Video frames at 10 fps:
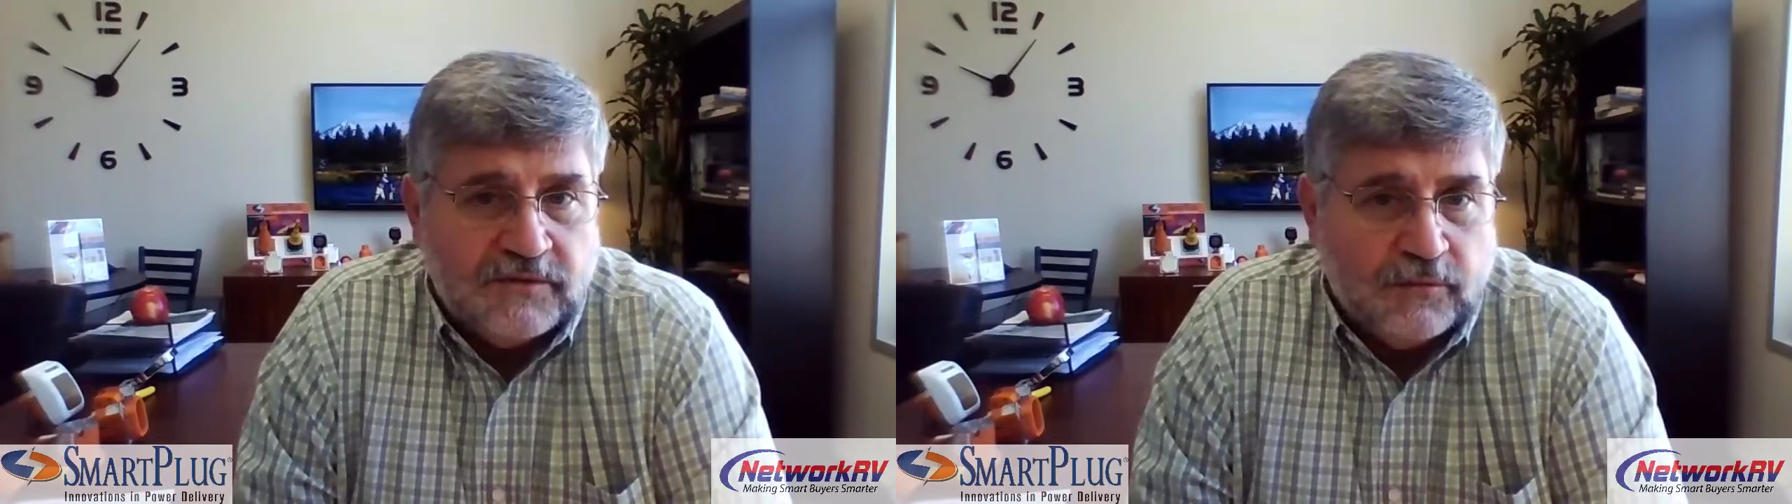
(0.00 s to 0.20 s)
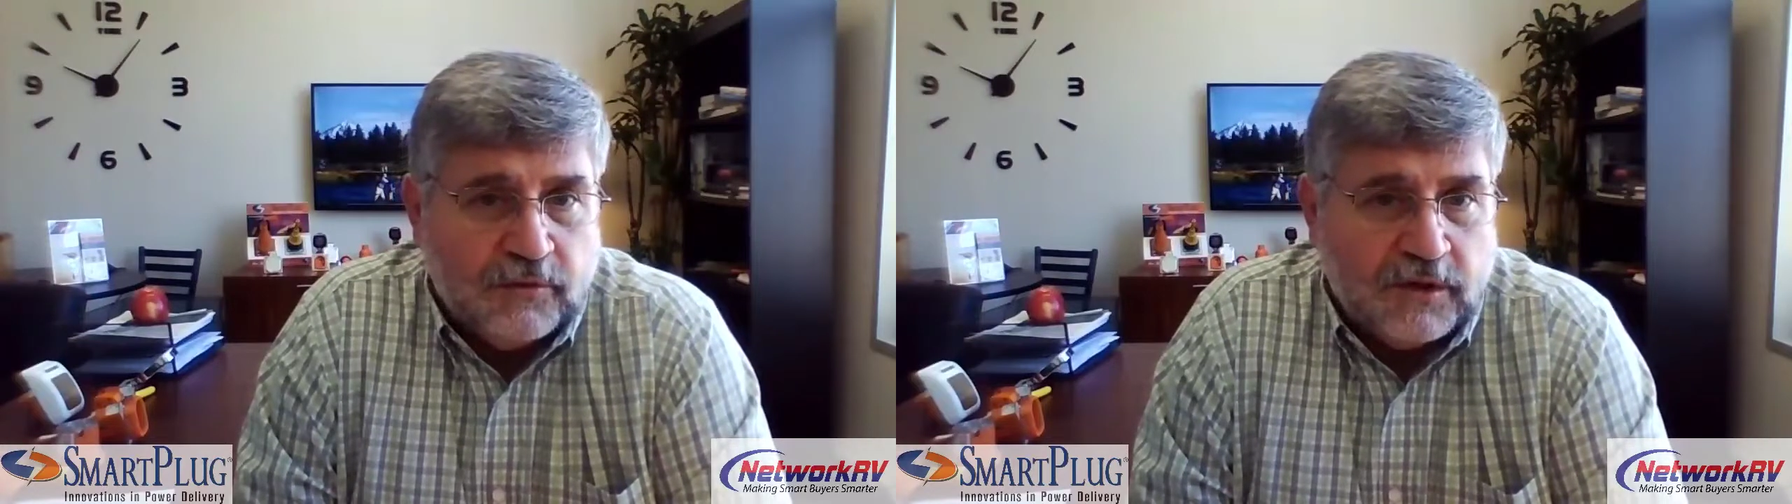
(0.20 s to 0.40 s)

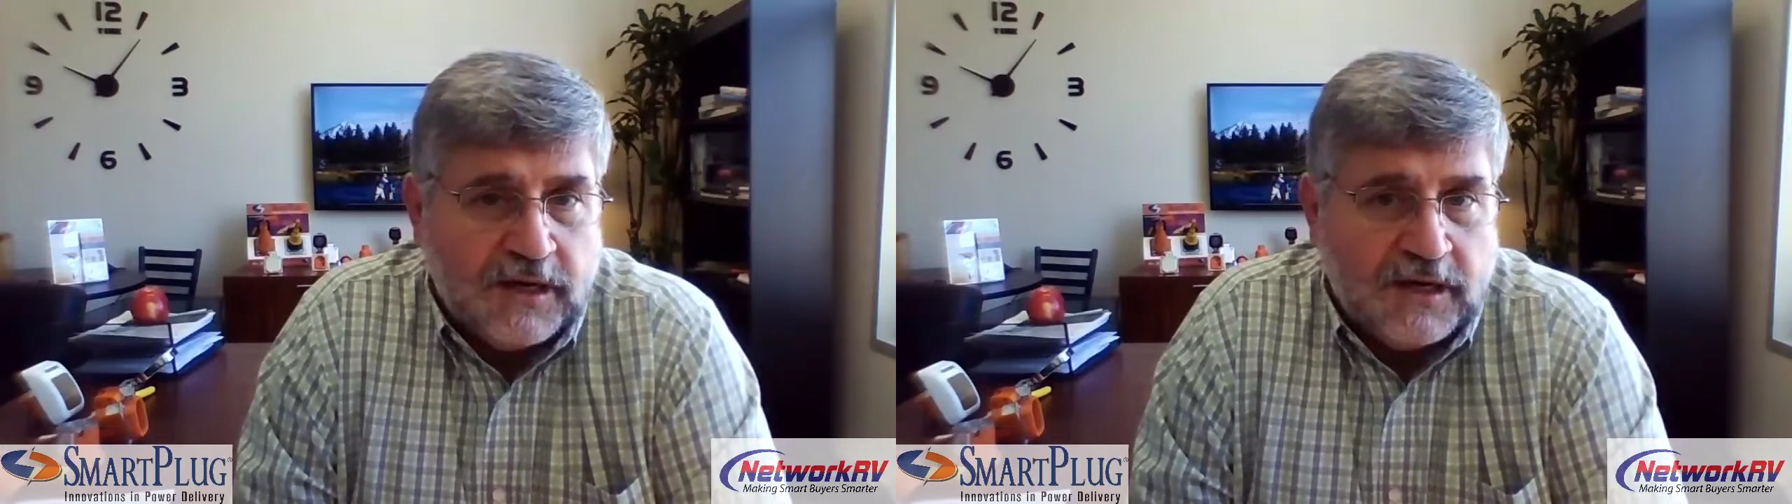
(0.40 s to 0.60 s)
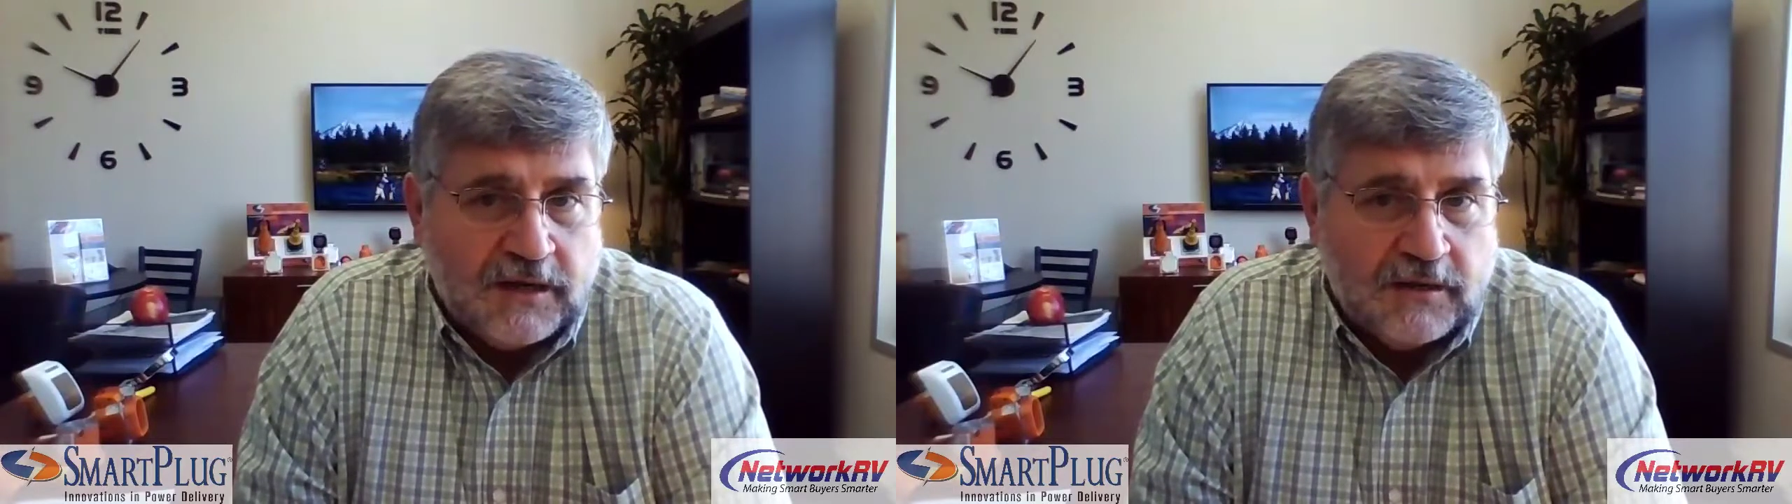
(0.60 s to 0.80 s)
we're
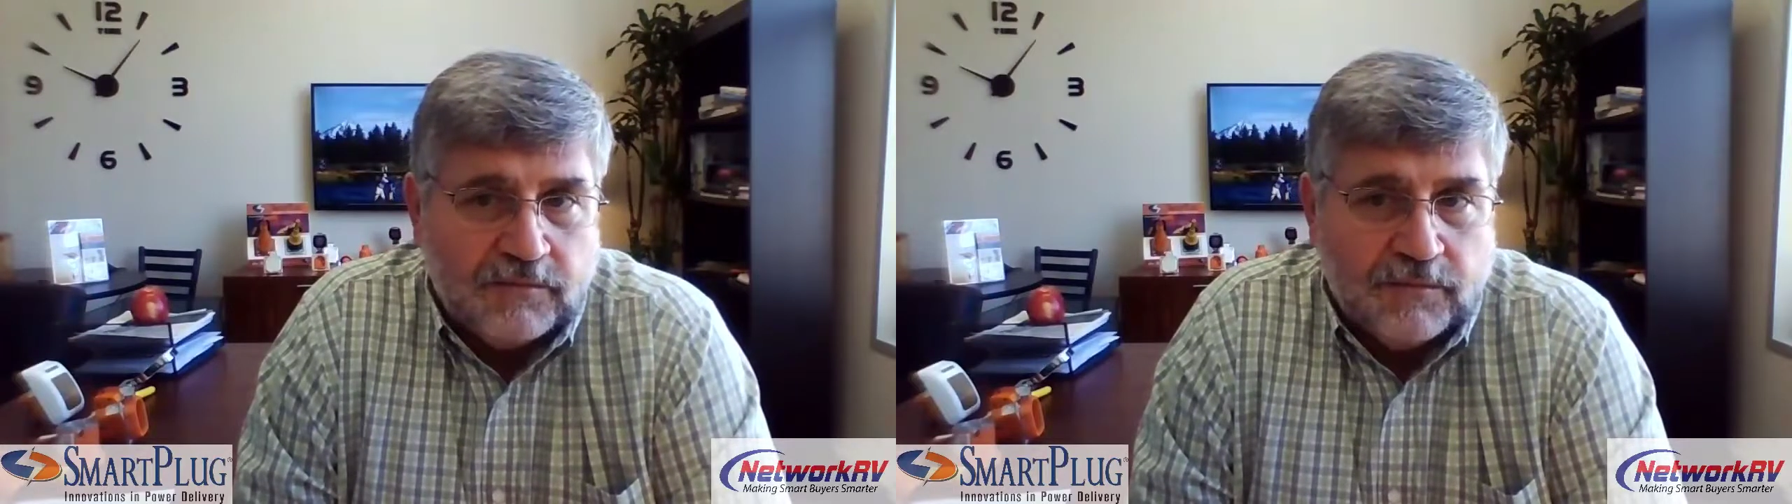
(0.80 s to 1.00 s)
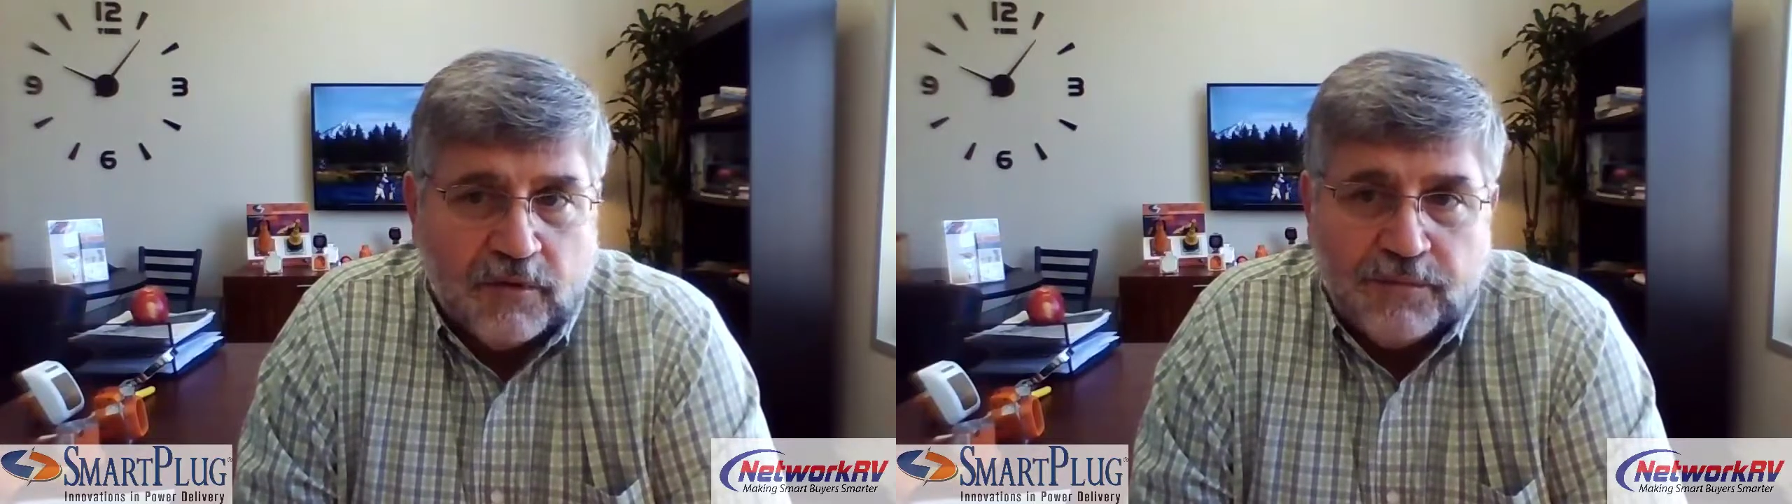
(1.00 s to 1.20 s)
getting boat